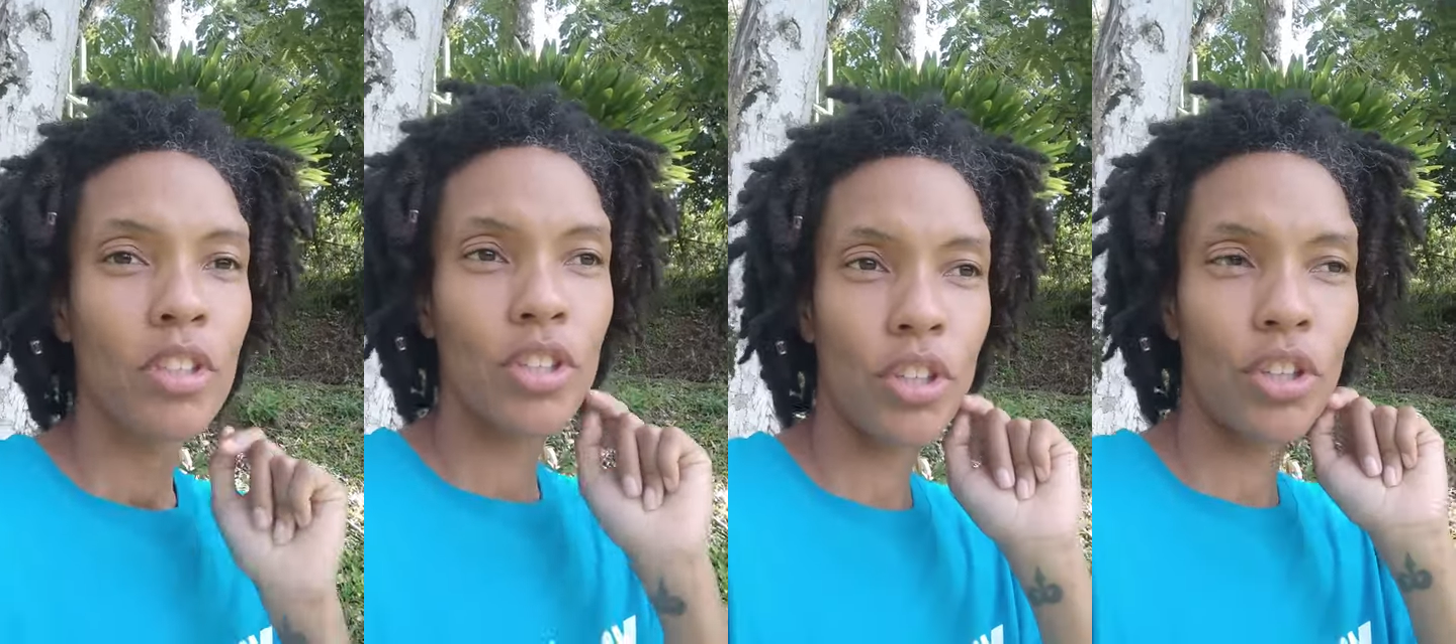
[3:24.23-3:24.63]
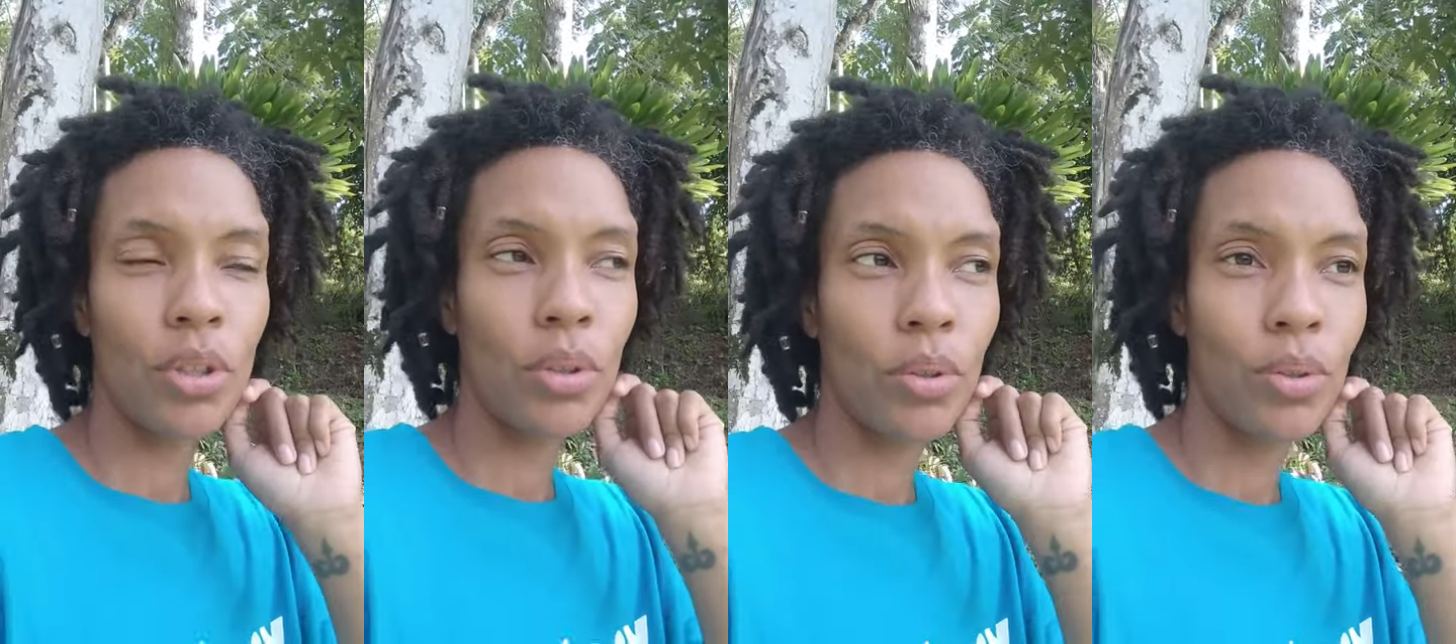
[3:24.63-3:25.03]

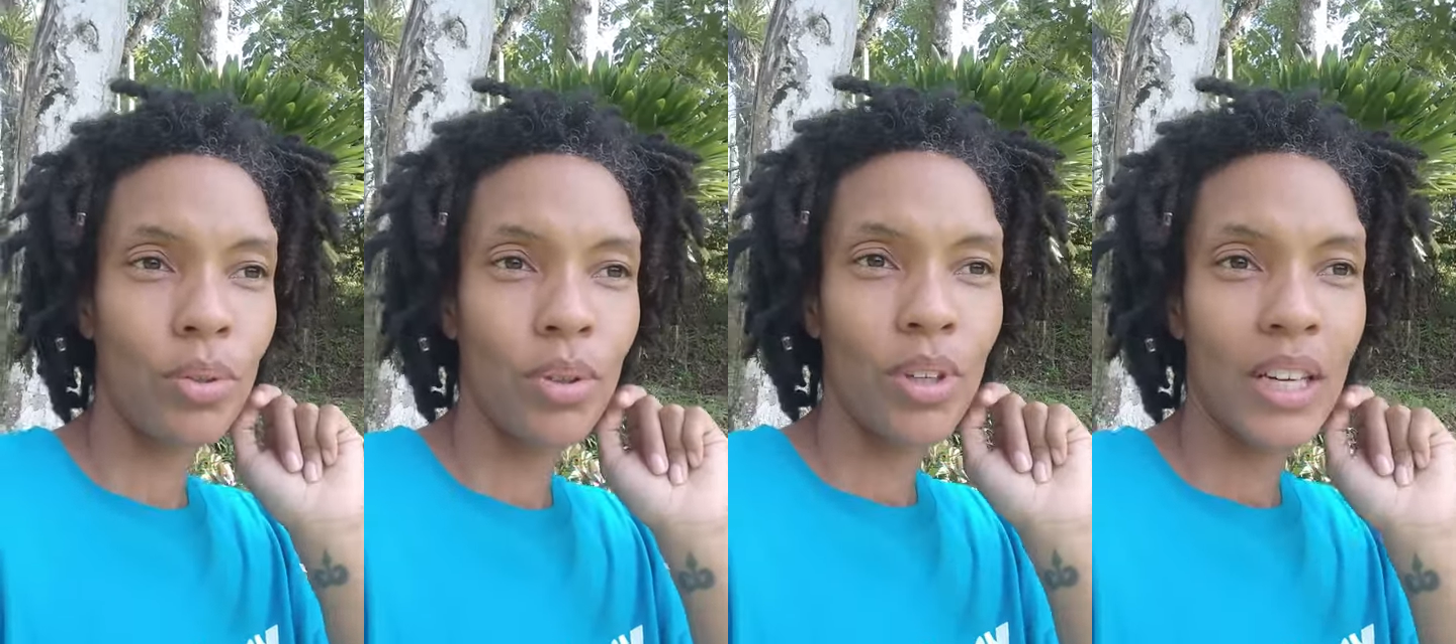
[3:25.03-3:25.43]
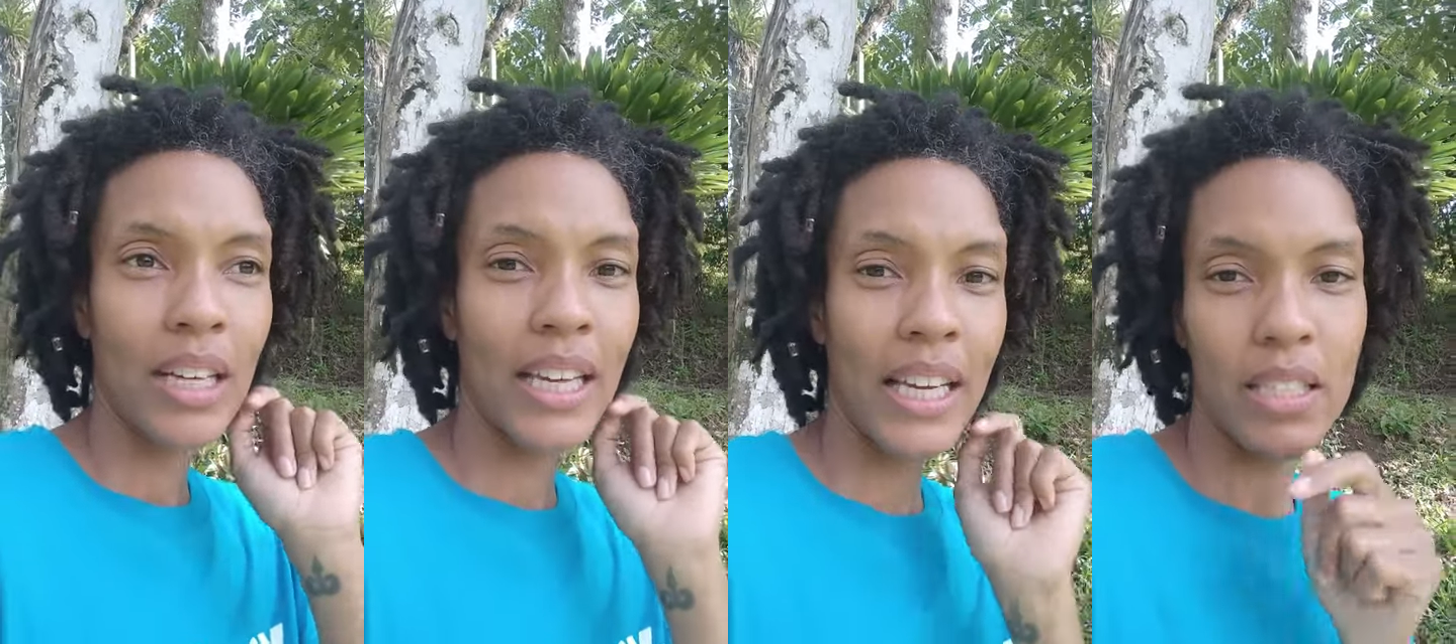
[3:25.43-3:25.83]
to
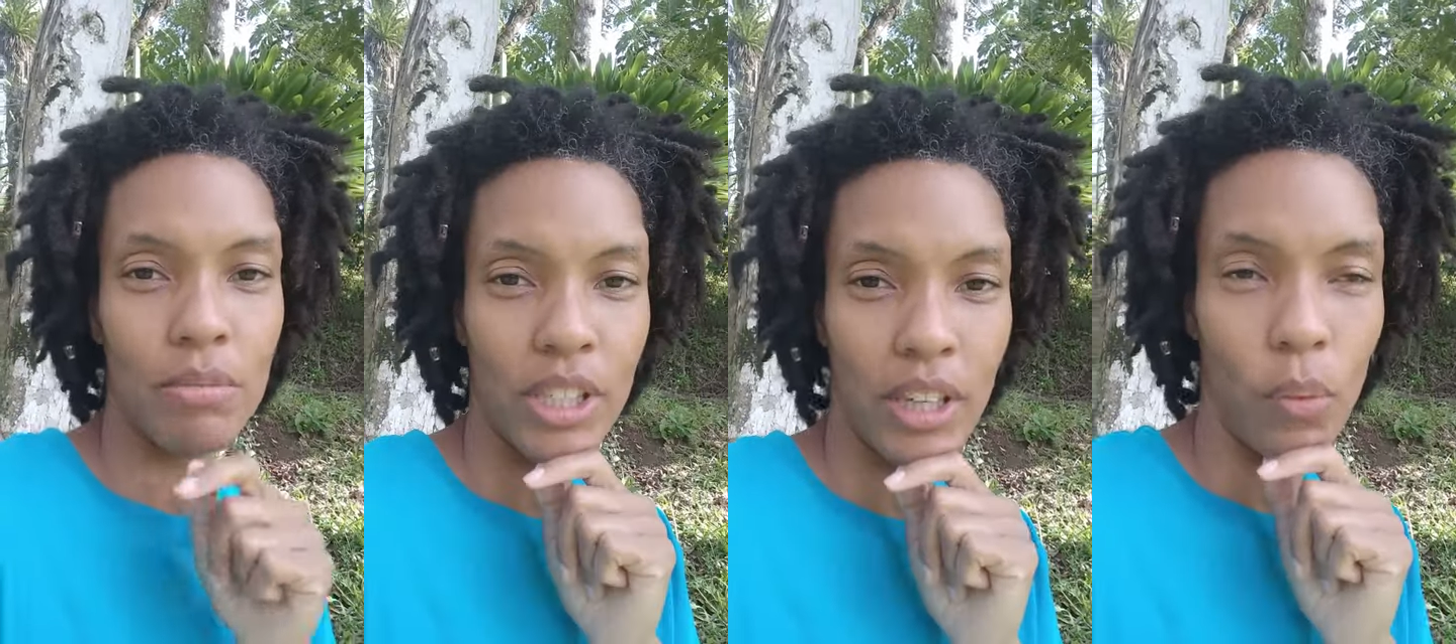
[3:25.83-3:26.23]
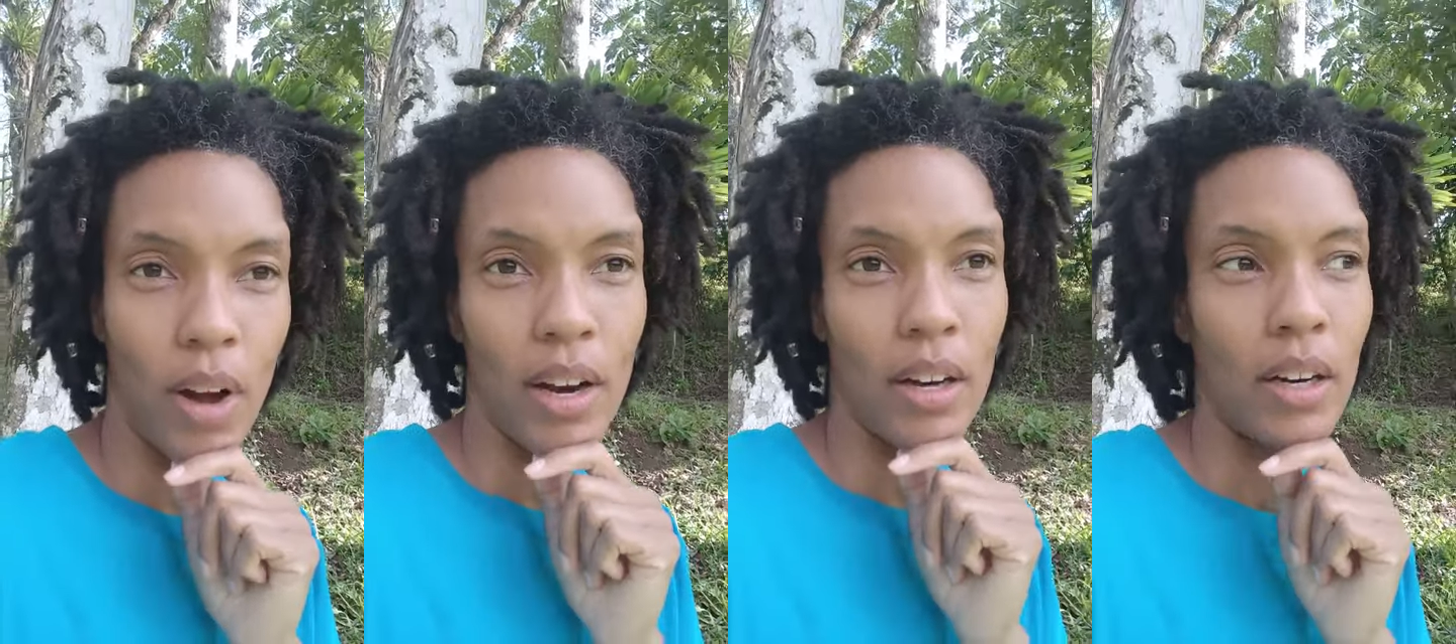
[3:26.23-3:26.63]
get some chicken
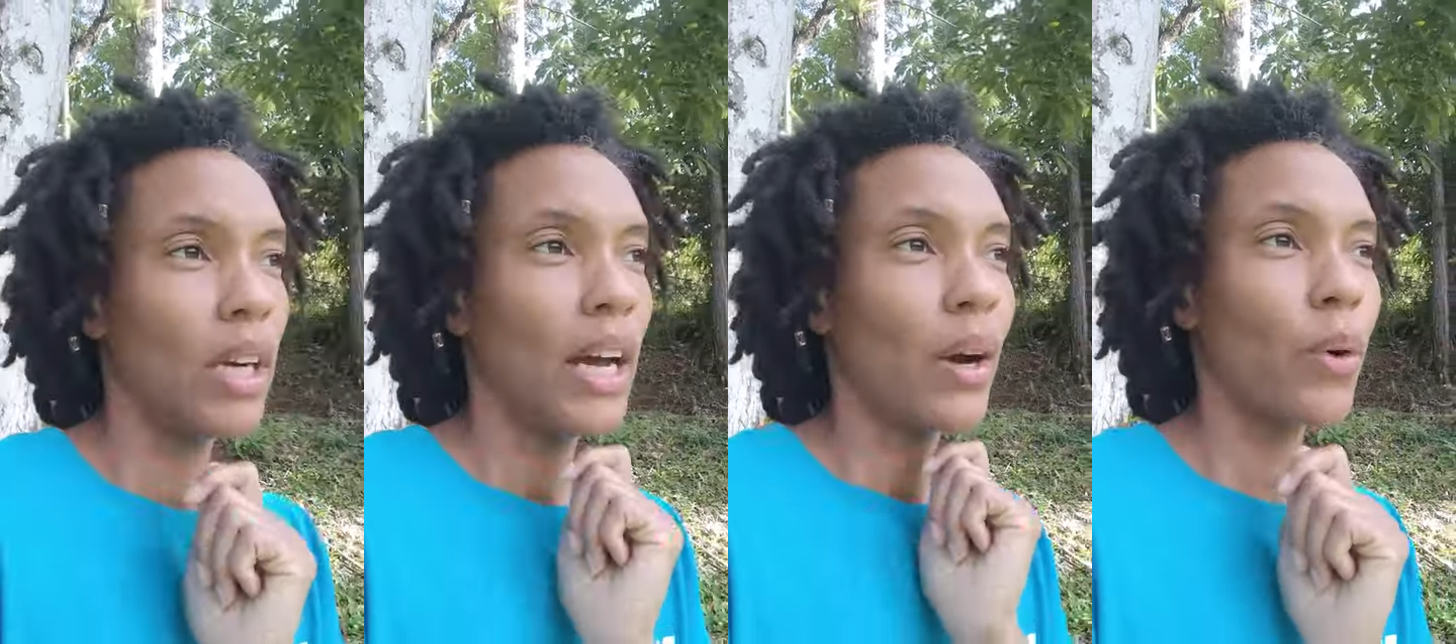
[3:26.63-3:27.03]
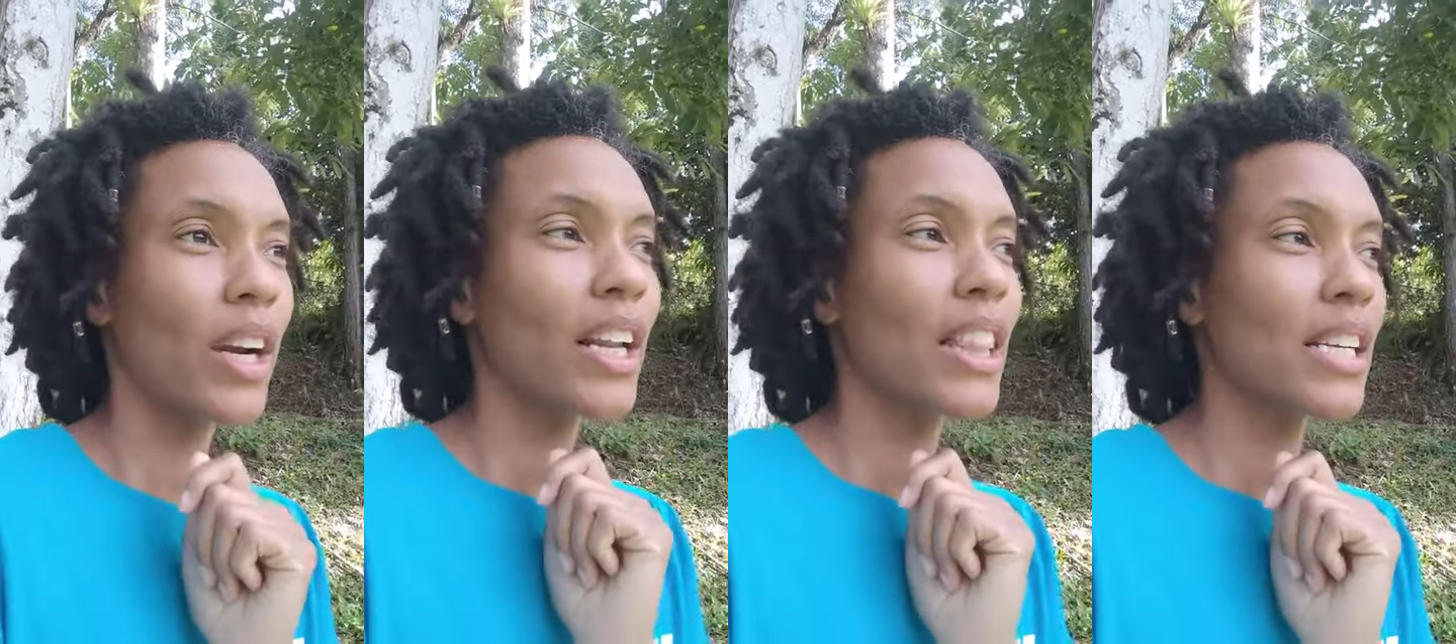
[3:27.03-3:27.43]
wire. And one of
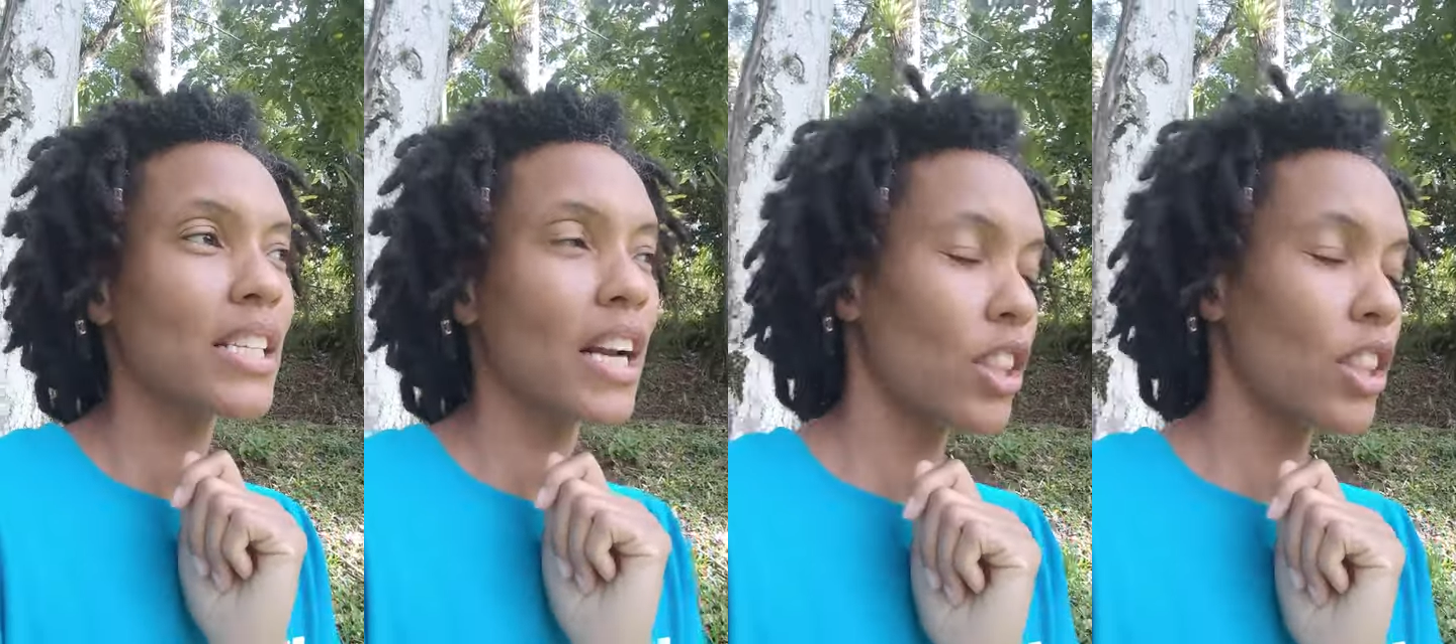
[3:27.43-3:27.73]
the things that I